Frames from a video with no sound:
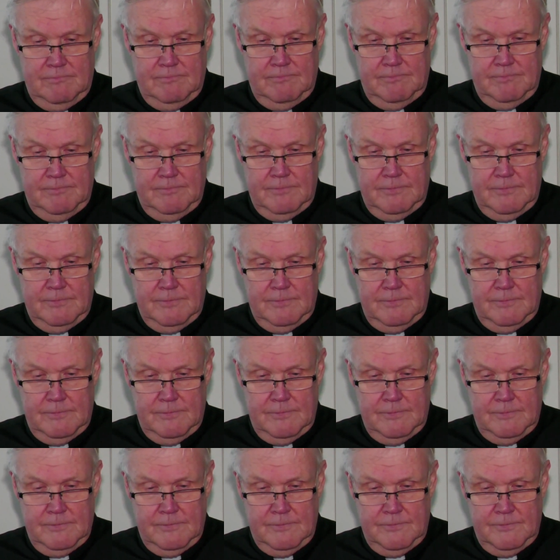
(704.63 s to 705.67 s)

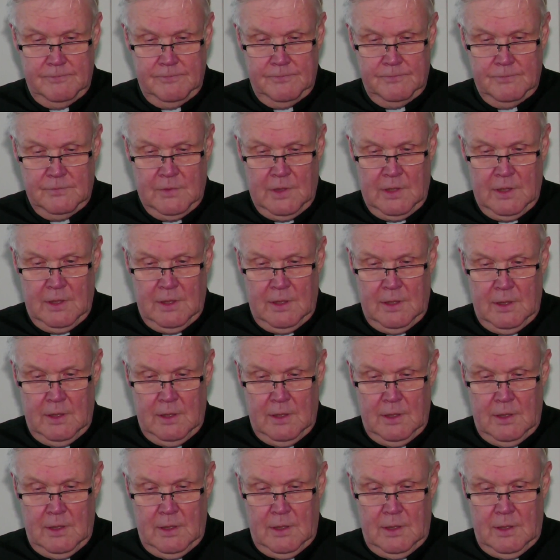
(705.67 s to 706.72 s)

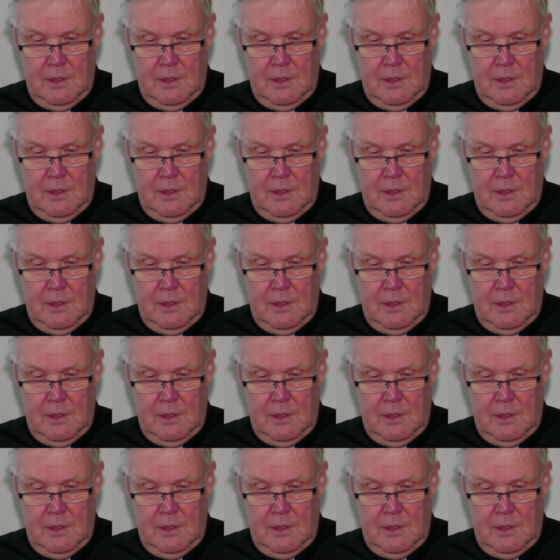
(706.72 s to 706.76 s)
Nobody speaks.